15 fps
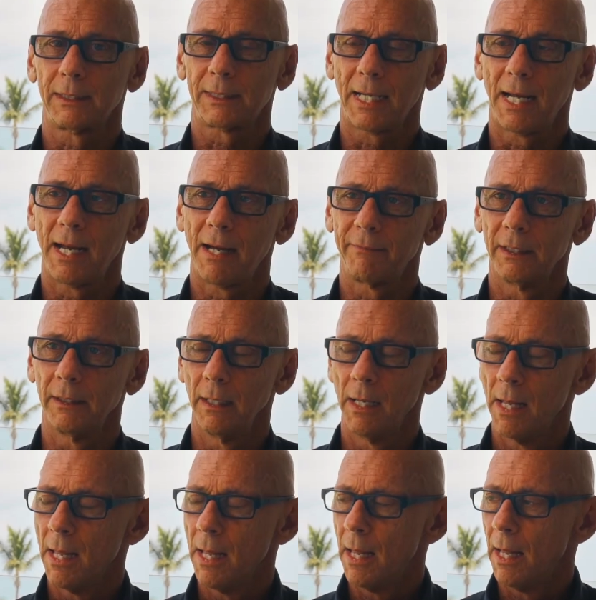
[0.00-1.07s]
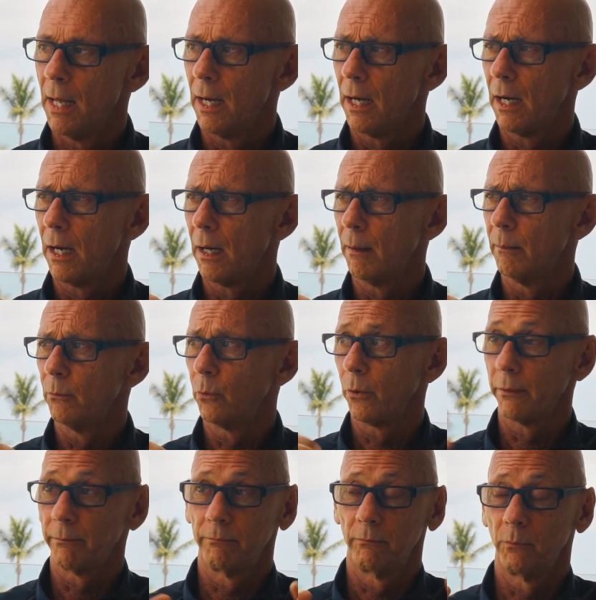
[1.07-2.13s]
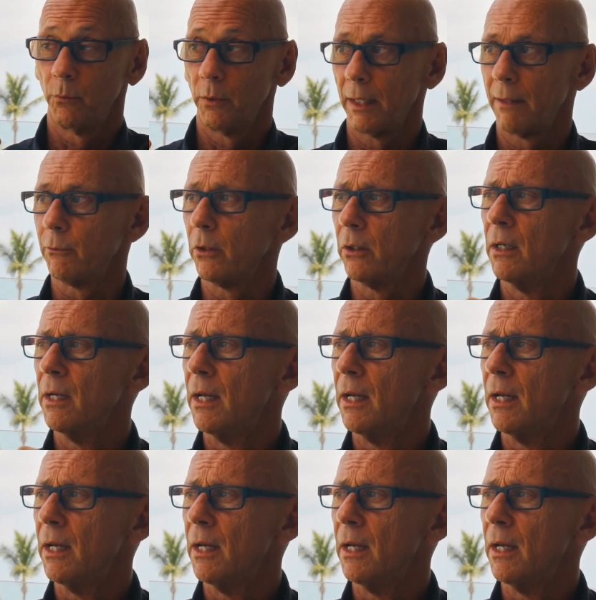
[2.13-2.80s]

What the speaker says: to have it, or whatever,